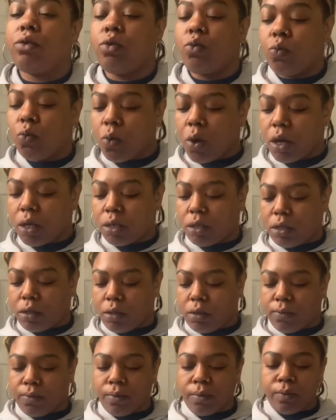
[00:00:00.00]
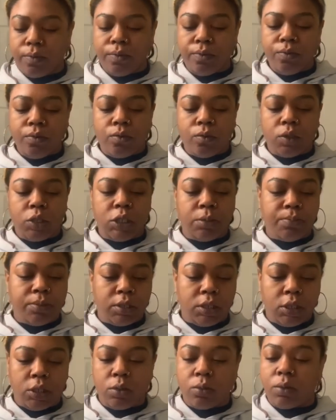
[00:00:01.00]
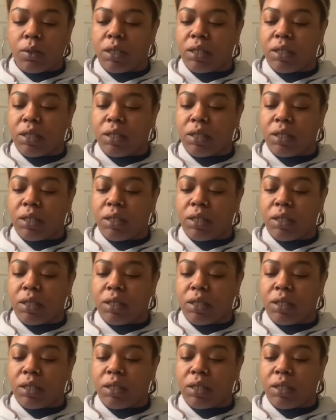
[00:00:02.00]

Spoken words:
want to pursue it.